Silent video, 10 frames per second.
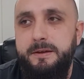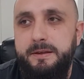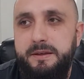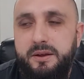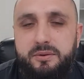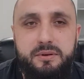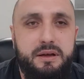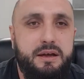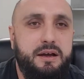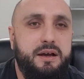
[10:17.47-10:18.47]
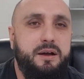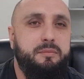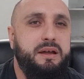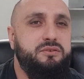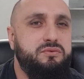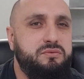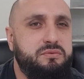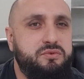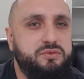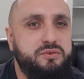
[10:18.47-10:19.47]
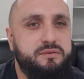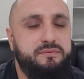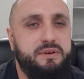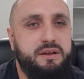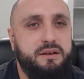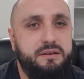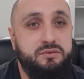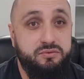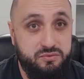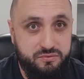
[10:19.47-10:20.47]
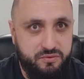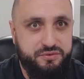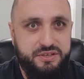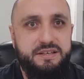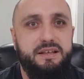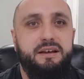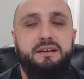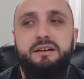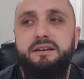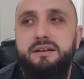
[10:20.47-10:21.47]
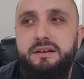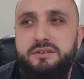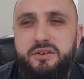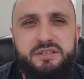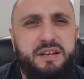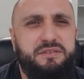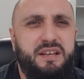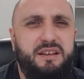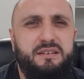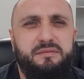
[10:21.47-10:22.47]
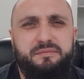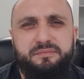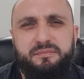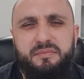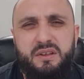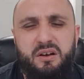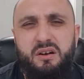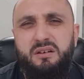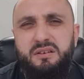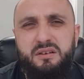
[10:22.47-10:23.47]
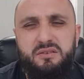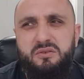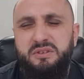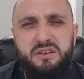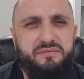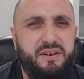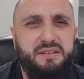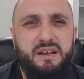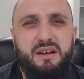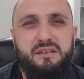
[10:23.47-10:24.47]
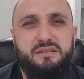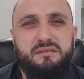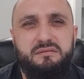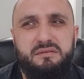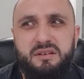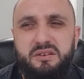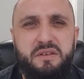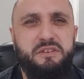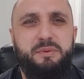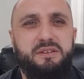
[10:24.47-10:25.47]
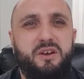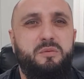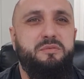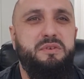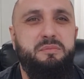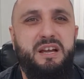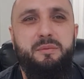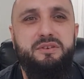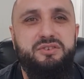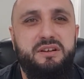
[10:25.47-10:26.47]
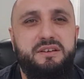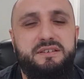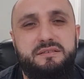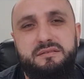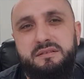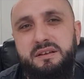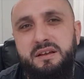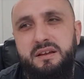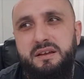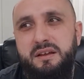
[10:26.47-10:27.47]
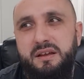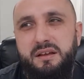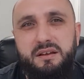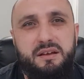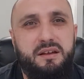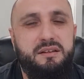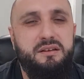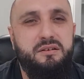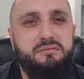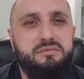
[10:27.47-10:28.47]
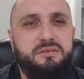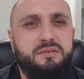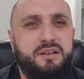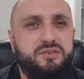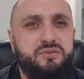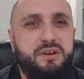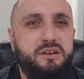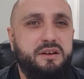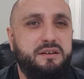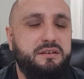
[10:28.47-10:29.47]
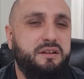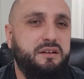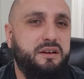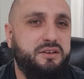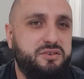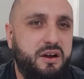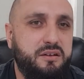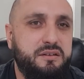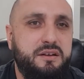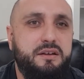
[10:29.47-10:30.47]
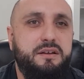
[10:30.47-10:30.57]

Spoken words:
And you sort of you've seen that. So instead of saying, "Oh, you're always at your friend's house and you never spend time with me," becoming jealous and and sucking like a child,